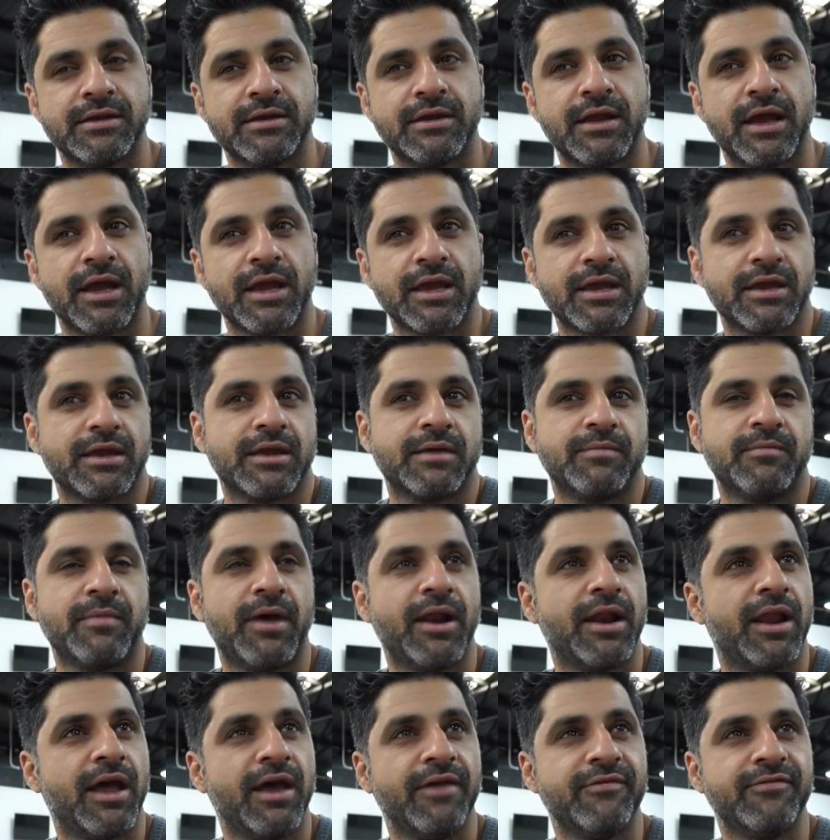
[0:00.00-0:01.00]
Like my
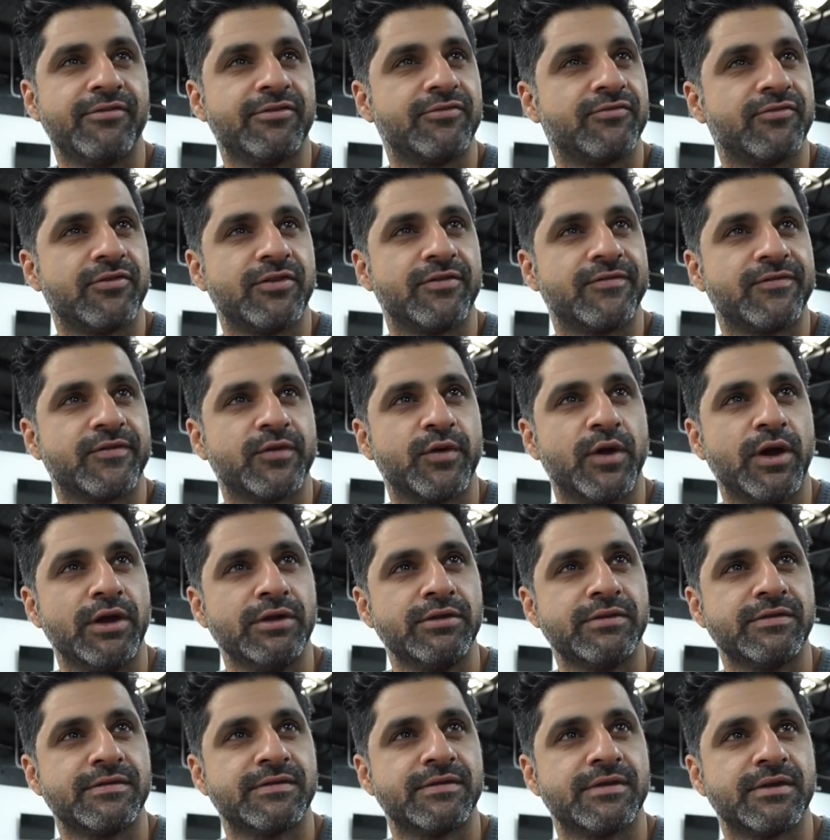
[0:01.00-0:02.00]
life is full of
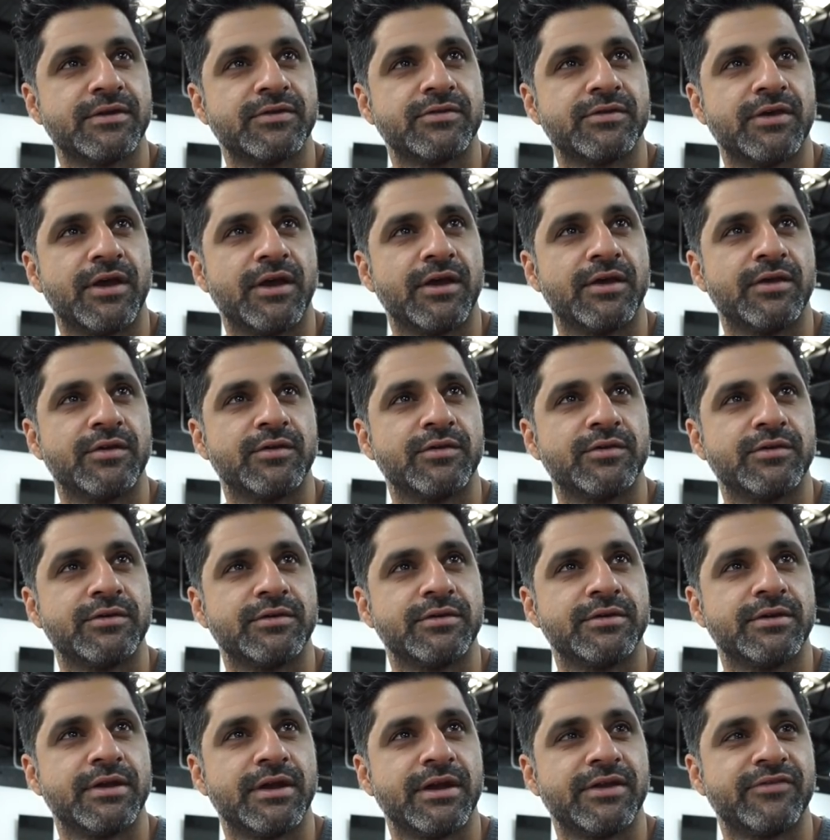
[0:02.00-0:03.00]
quotes, so
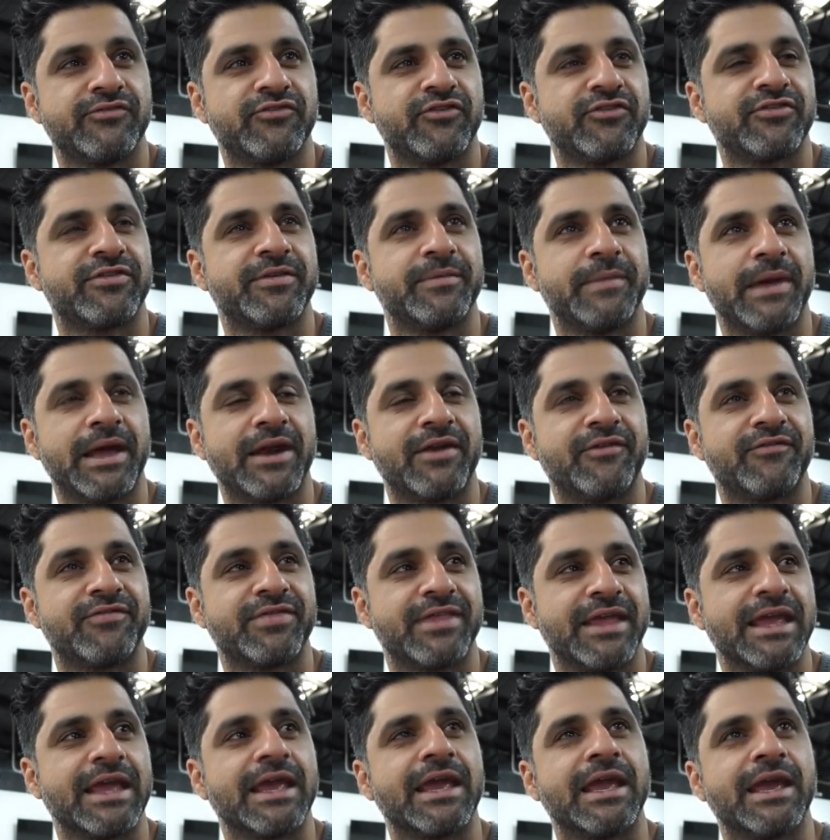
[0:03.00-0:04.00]
it's just a matter of
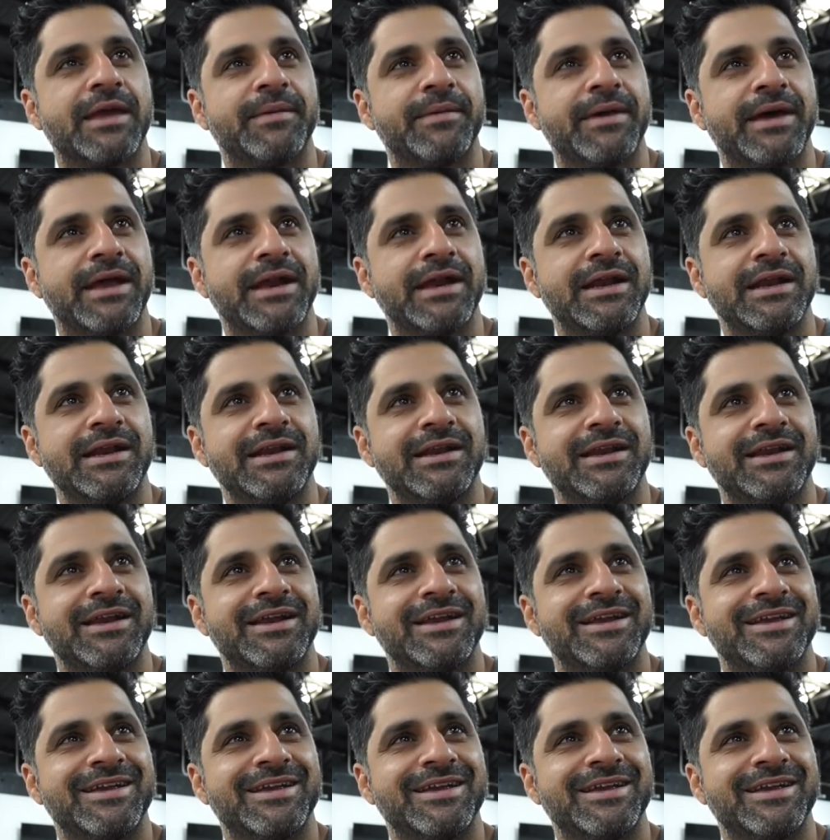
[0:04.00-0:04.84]
thinking. They just roll off